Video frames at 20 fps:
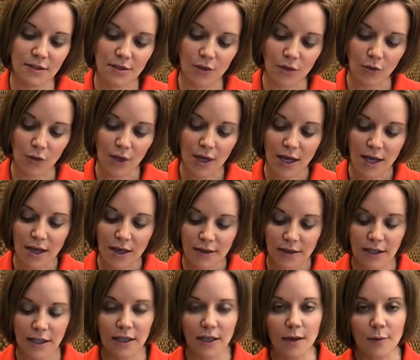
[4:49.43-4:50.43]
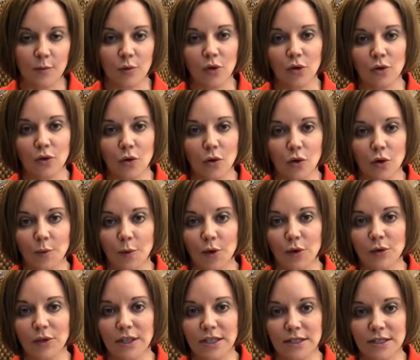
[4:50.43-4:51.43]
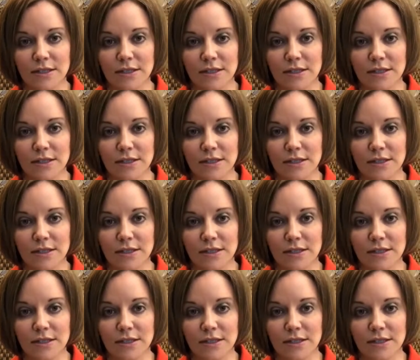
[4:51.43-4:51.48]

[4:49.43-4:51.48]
So the growth hormone